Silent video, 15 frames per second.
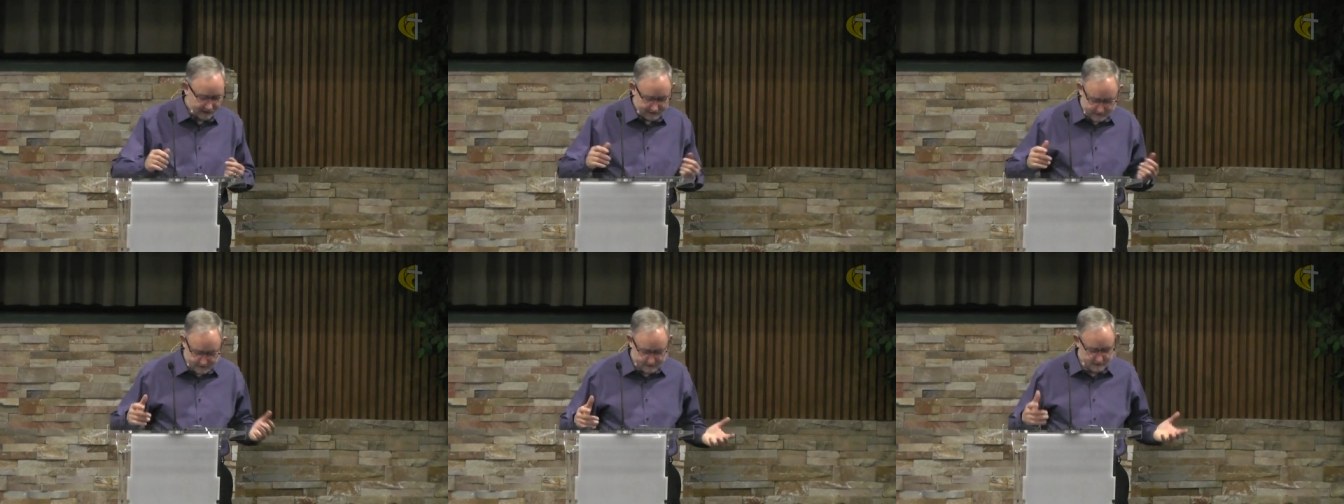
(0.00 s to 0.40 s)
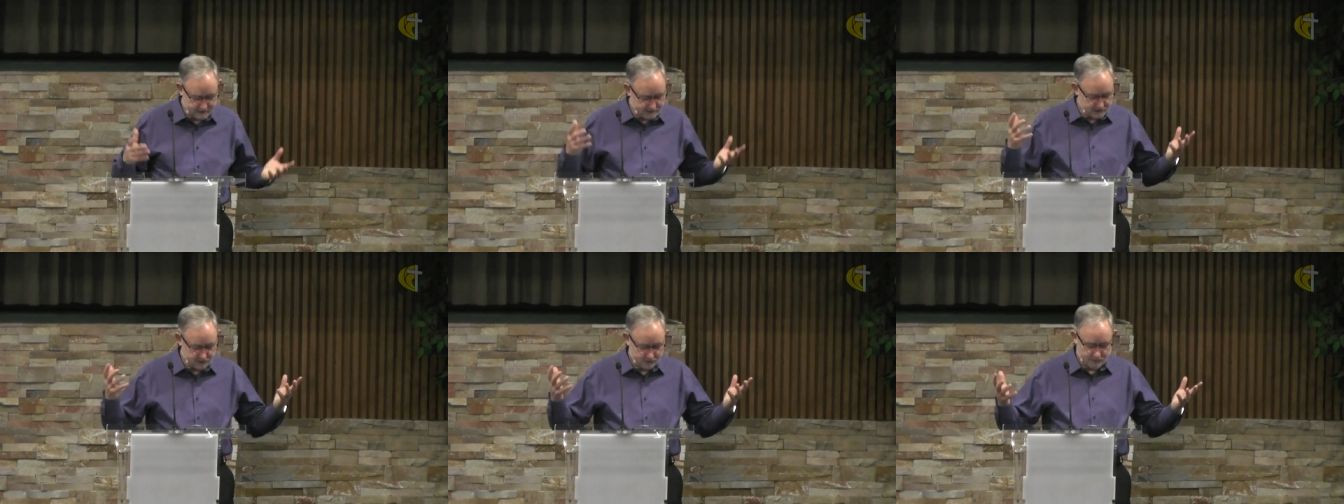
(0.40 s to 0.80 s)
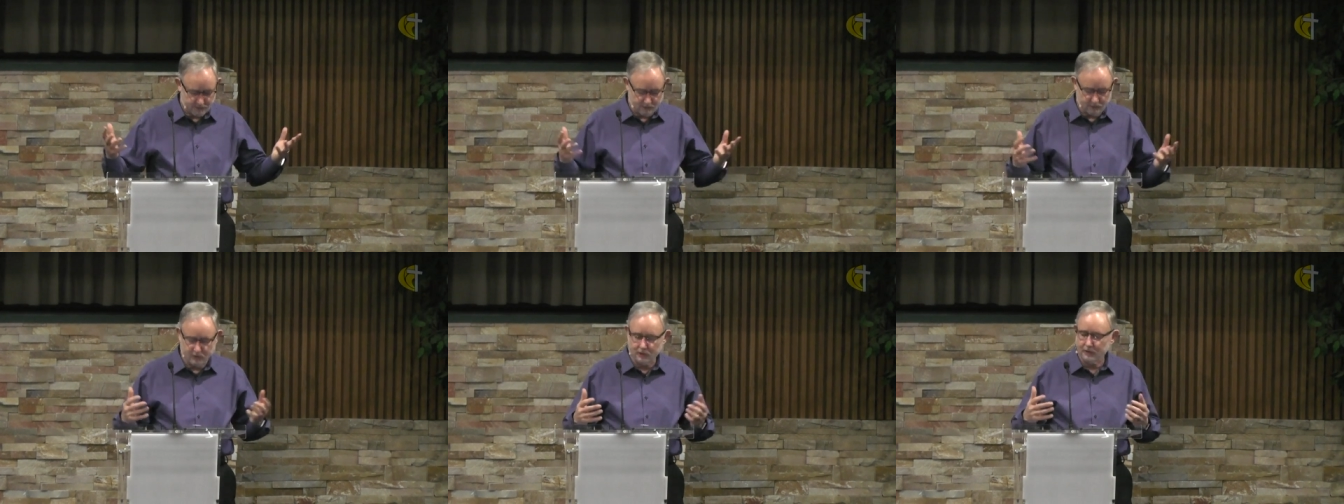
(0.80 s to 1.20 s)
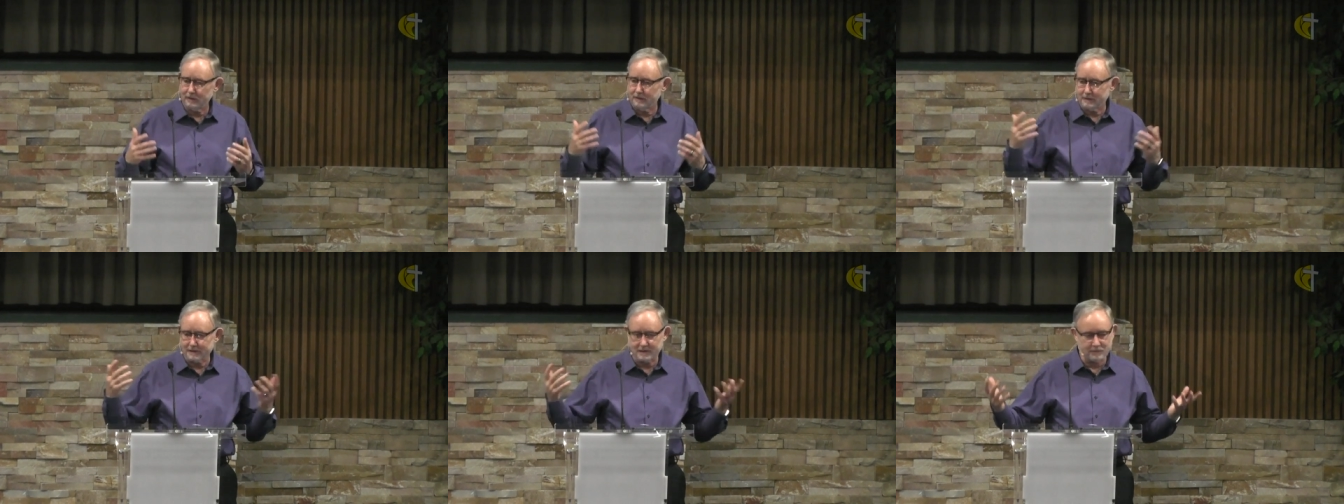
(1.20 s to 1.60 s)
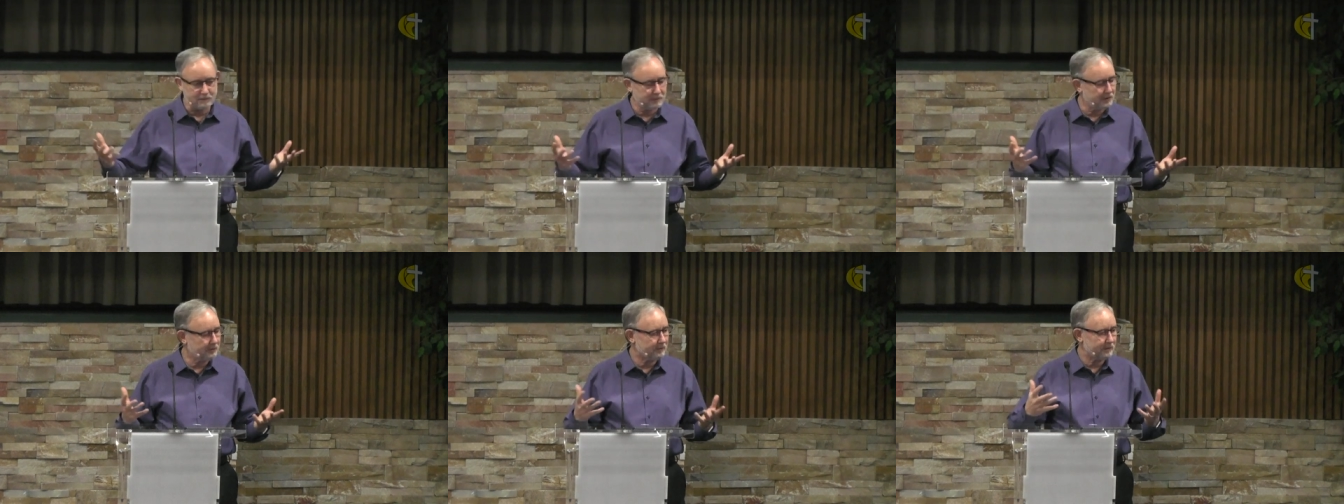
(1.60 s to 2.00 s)
is an eternal goodness, a
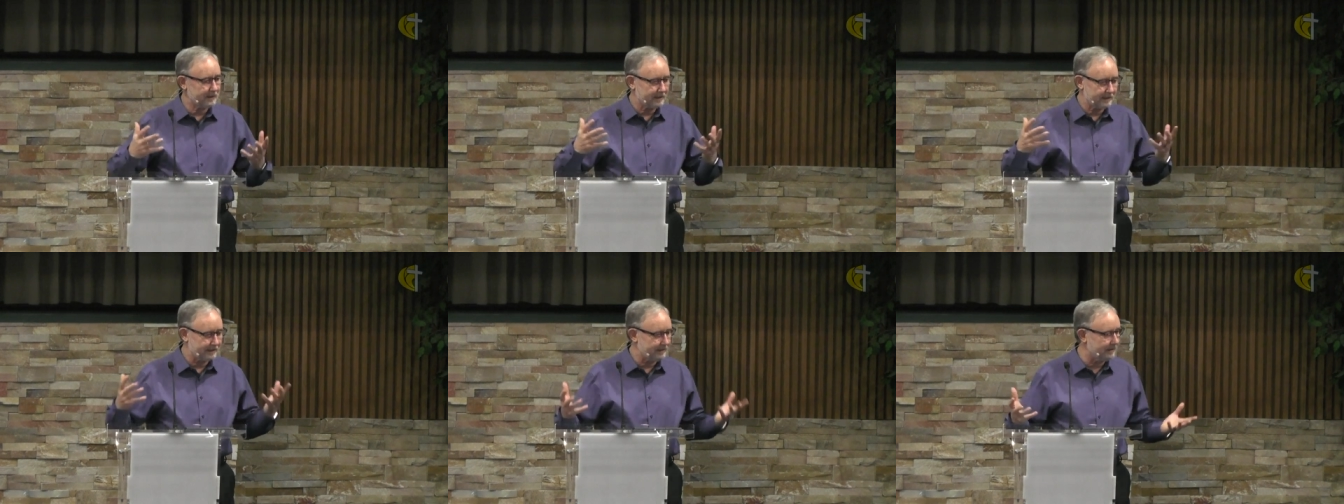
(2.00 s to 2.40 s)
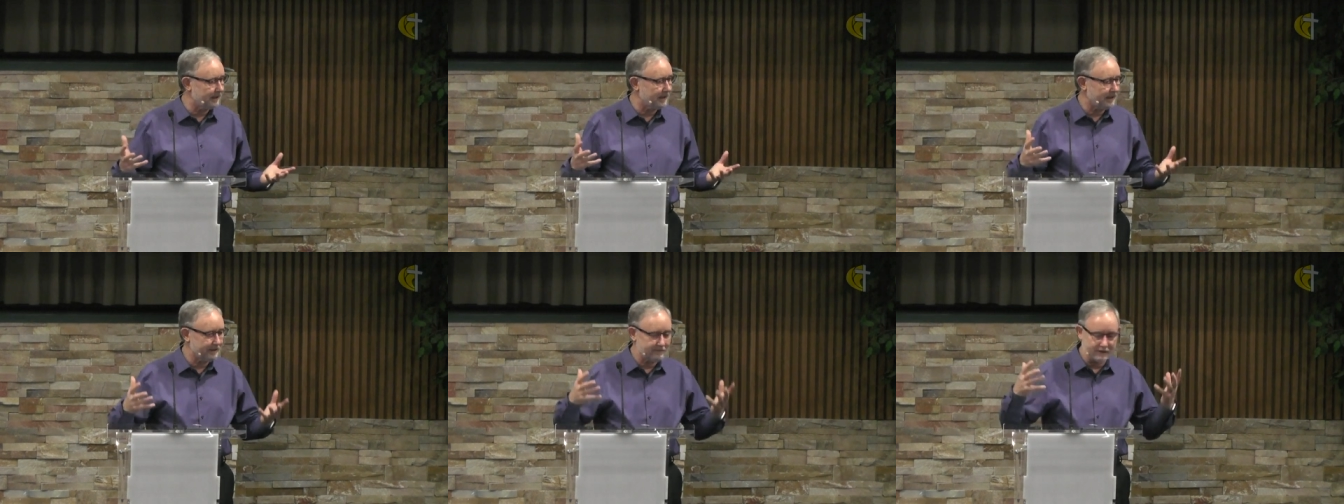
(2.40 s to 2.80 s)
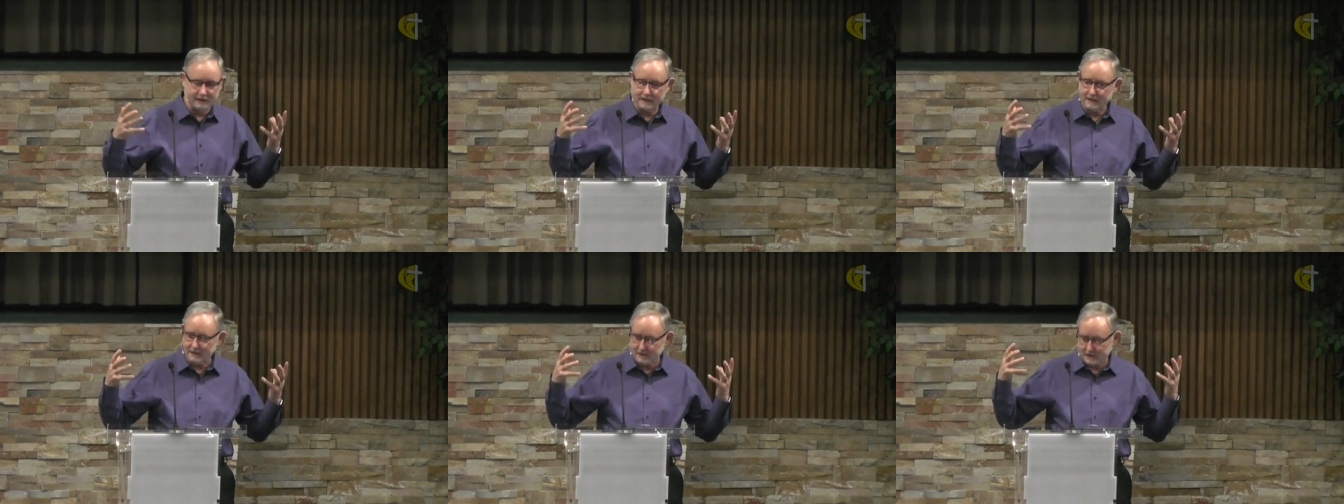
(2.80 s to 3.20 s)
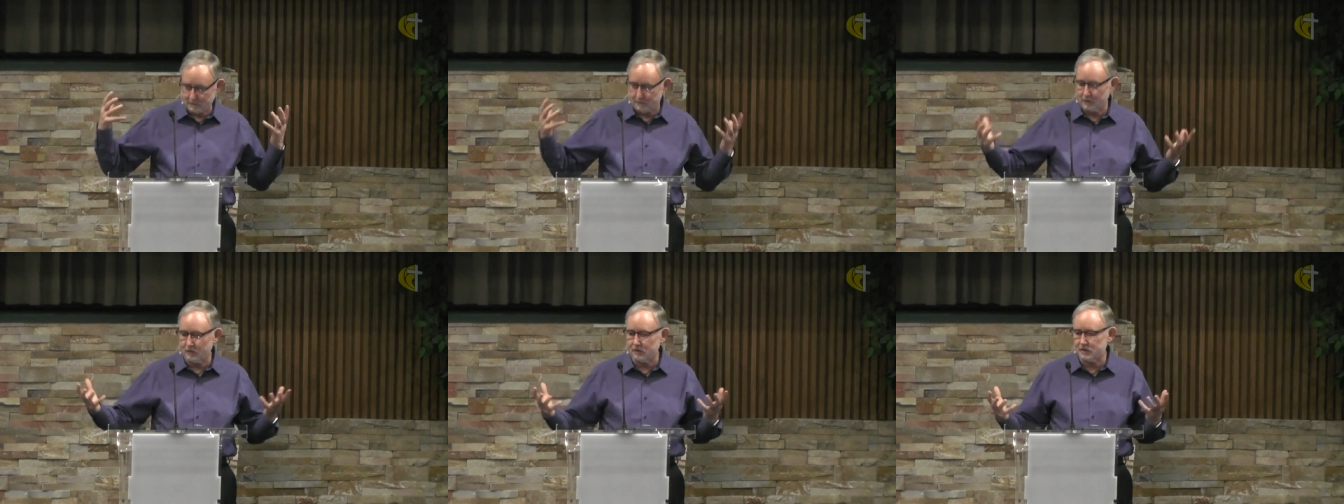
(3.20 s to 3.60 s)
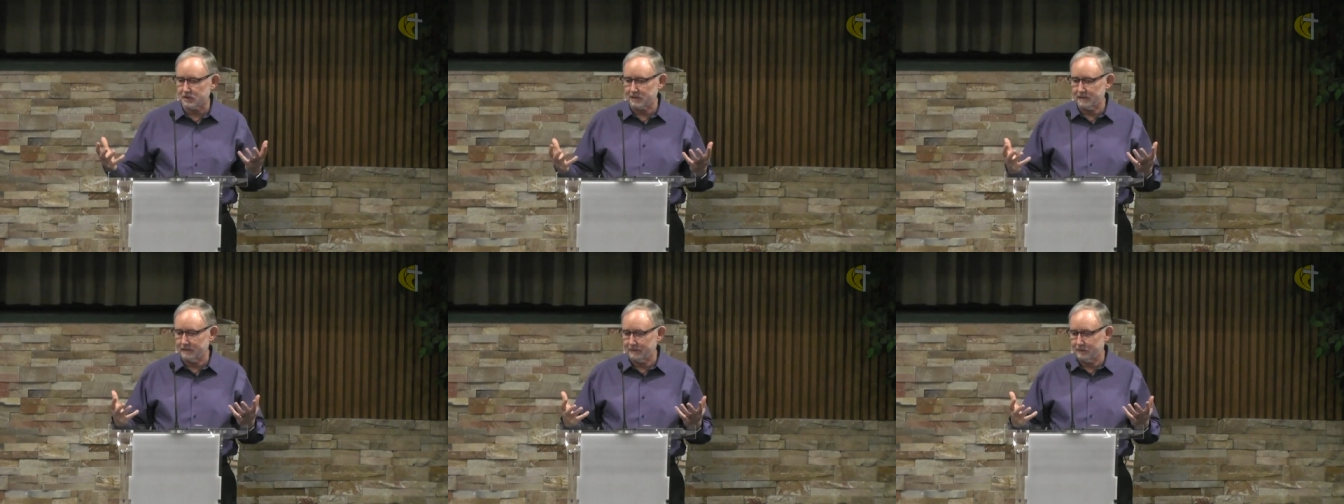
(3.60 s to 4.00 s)
purity and love, and He is a
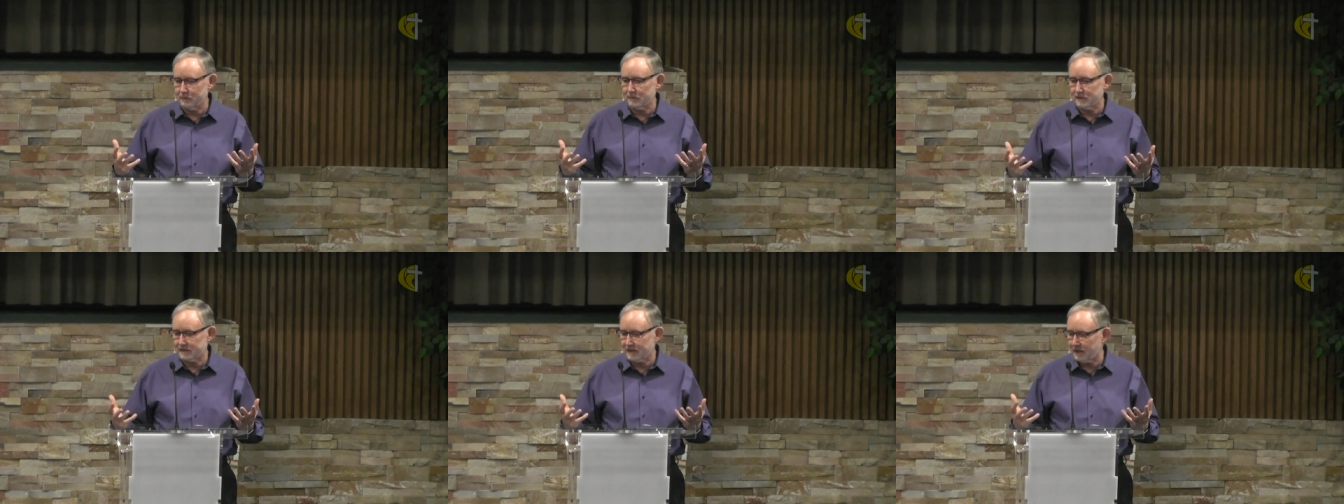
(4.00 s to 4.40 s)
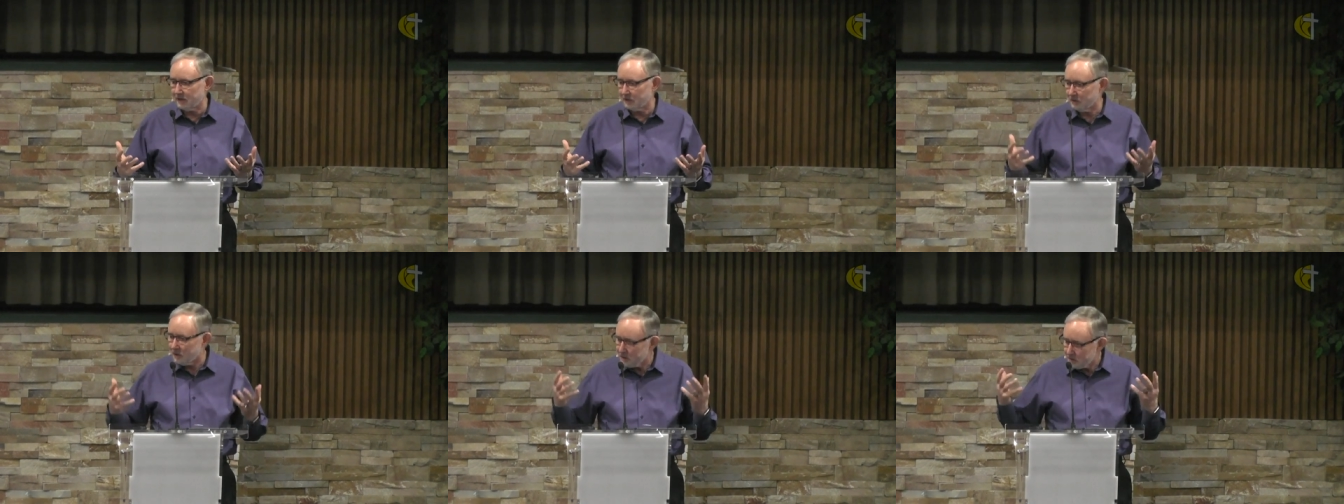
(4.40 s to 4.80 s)
person who is there,